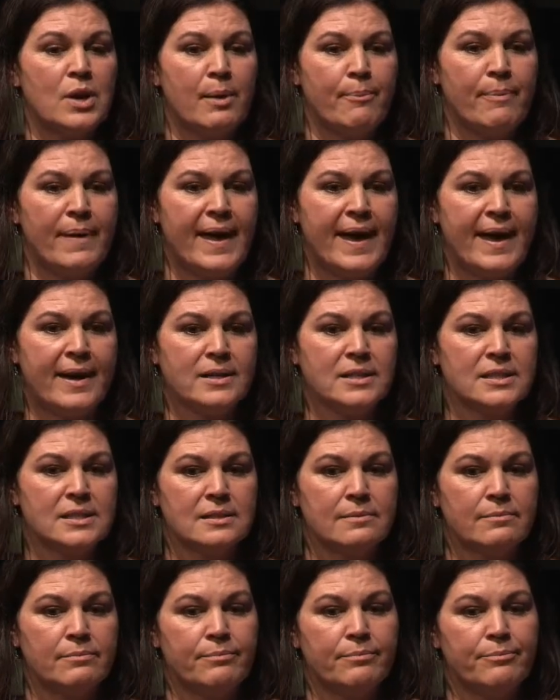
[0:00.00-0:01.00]
about
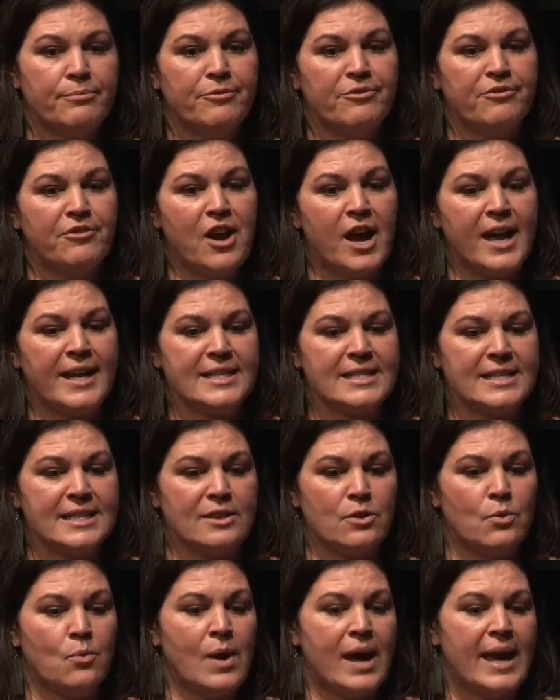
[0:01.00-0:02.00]
finding
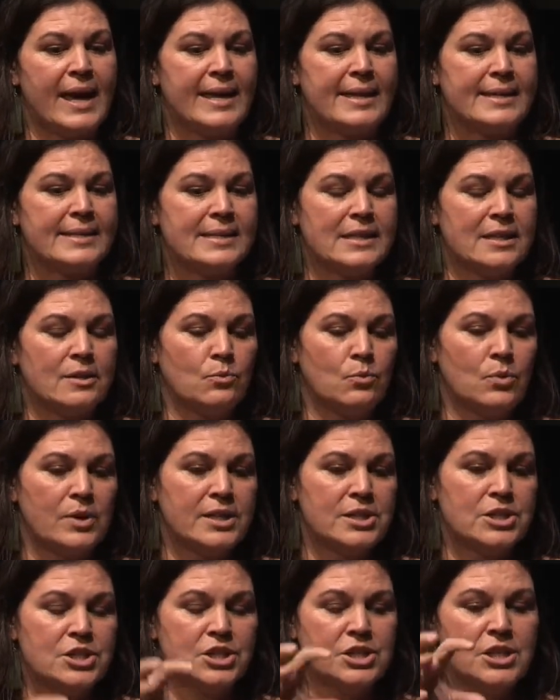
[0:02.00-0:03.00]
the ways in
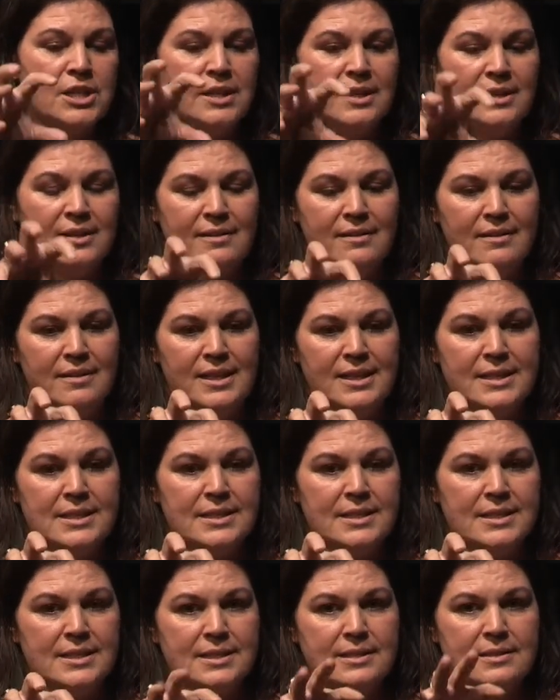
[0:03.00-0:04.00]
which
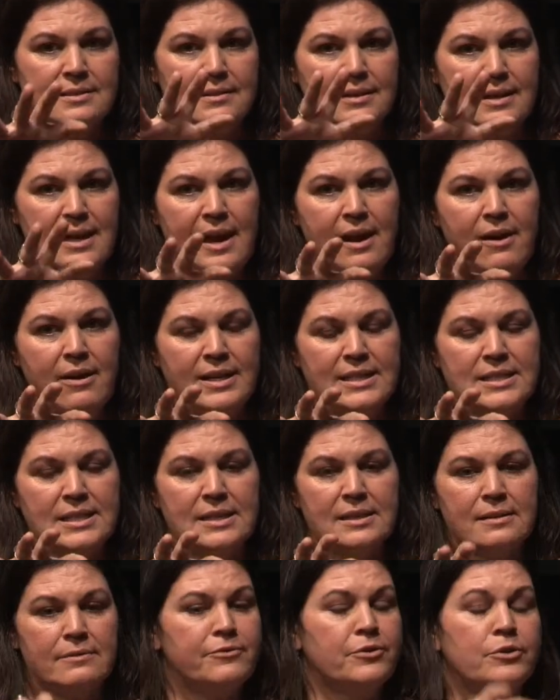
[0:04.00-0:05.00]
this
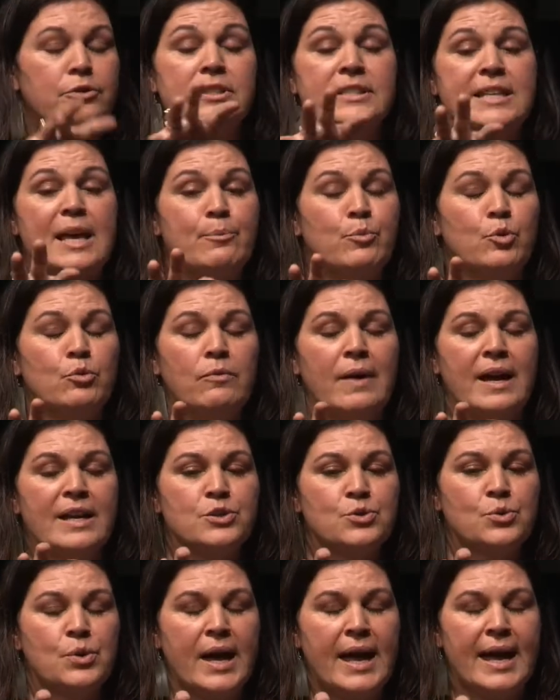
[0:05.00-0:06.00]
character, for example,
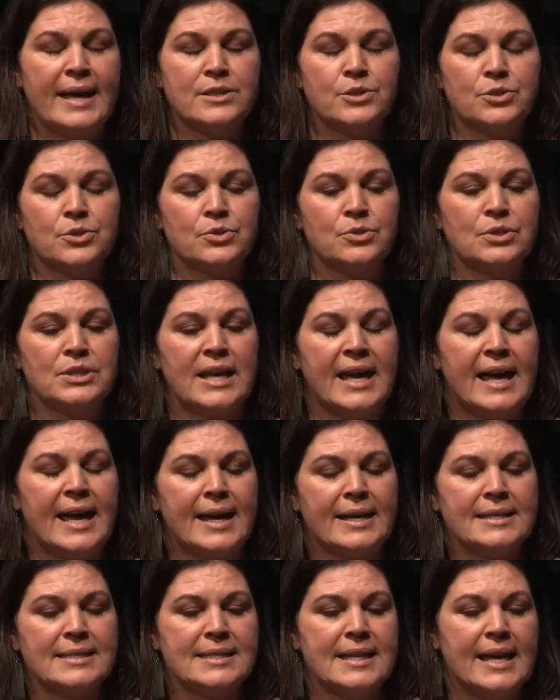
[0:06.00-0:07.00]
Rachel House, who's
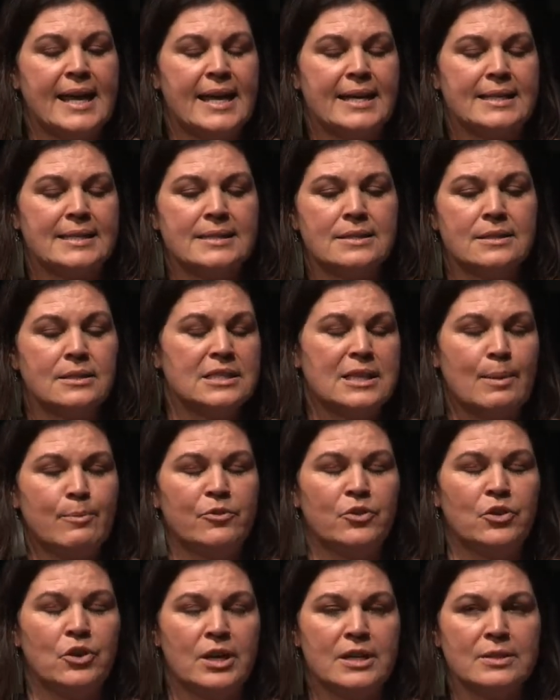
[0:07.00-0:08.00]
cast, as some
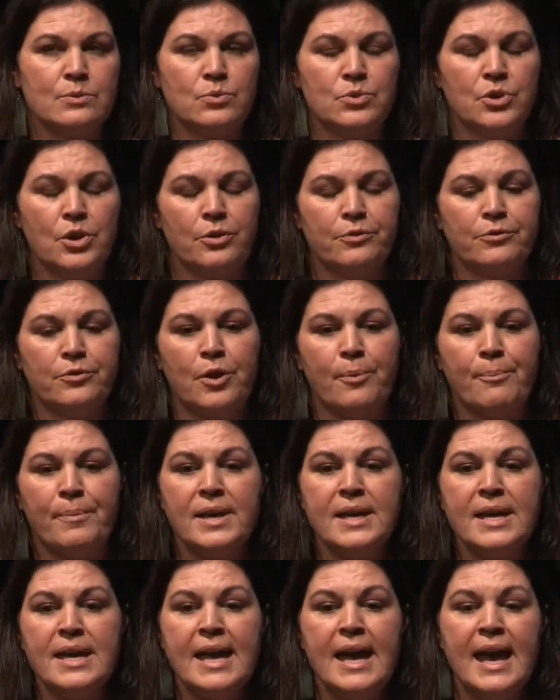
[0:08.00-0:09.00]
of you guys will know from
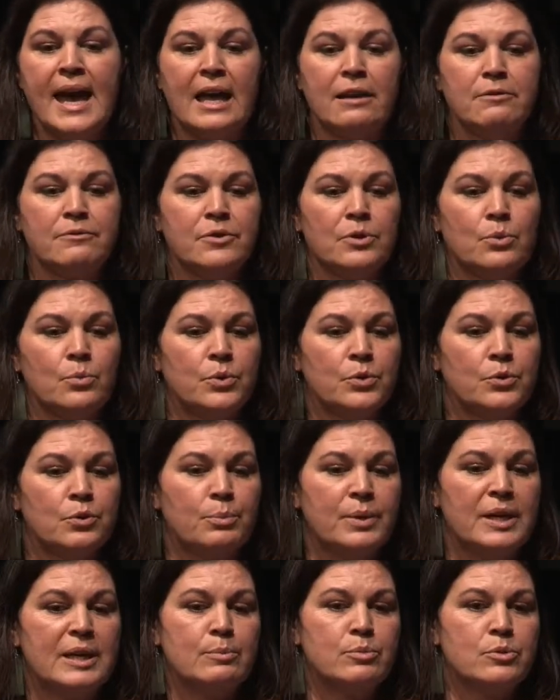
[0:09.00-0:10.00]
Hunt for the World
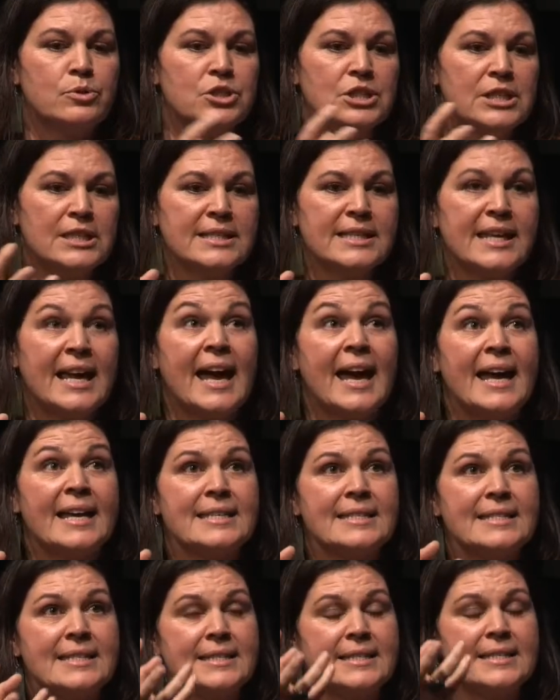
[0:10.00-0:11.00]
of People, she's
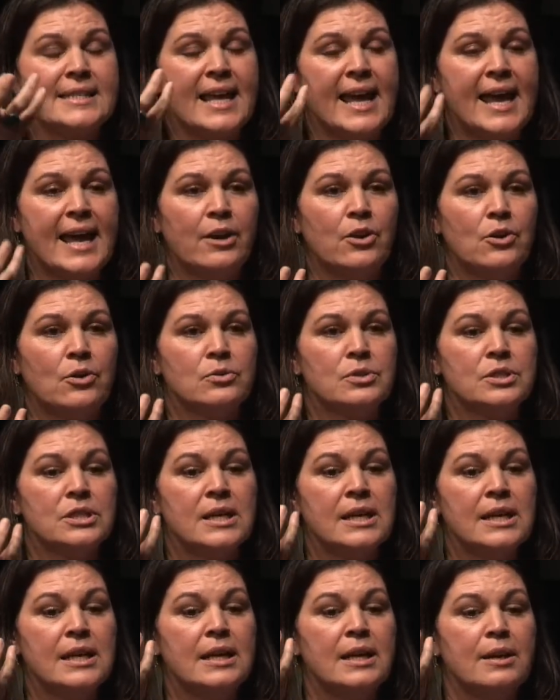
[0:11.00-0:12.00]
cast as the adult
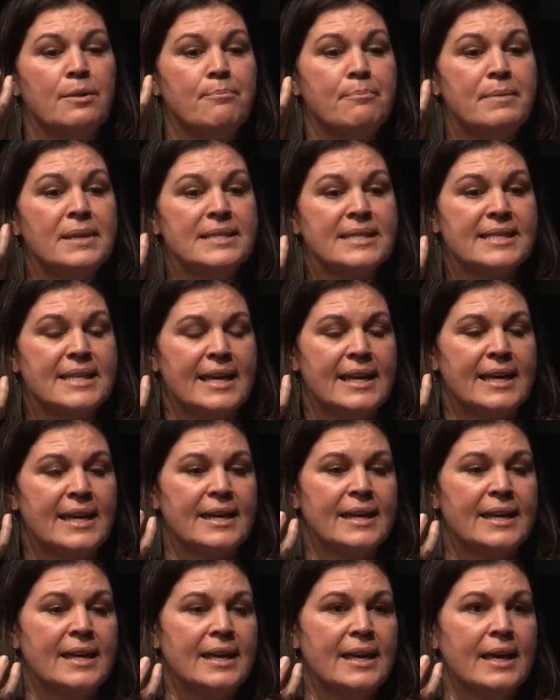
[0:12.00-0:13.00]

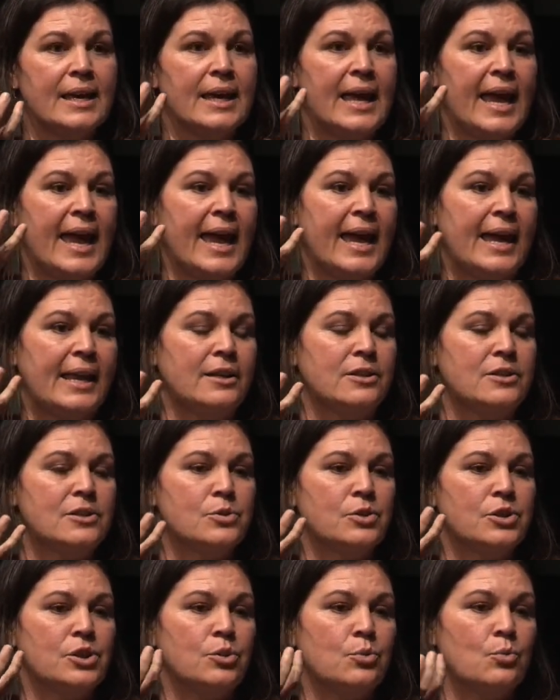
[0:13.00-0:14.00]
Missy,
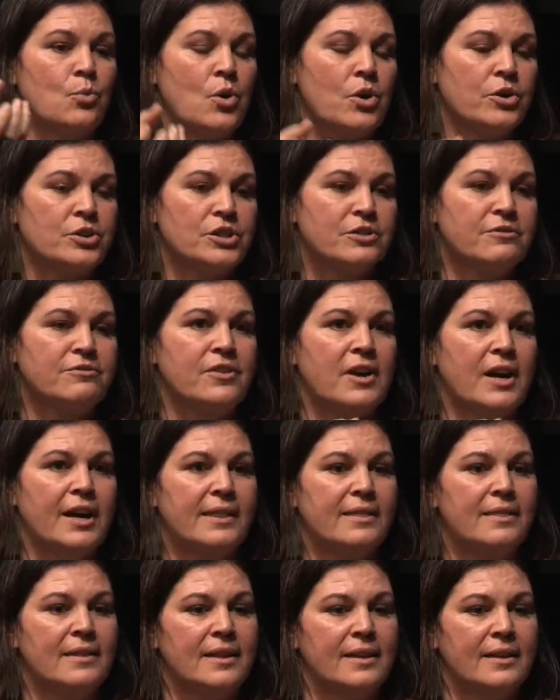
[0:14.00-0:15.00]
and you want to
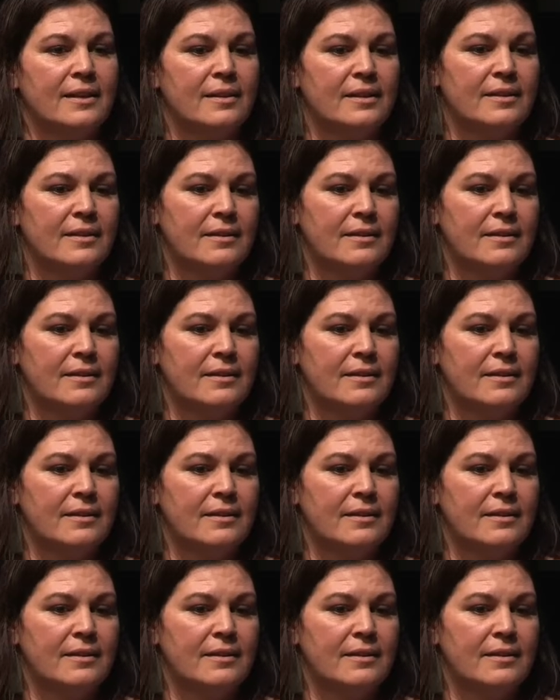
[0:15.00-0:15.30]
find the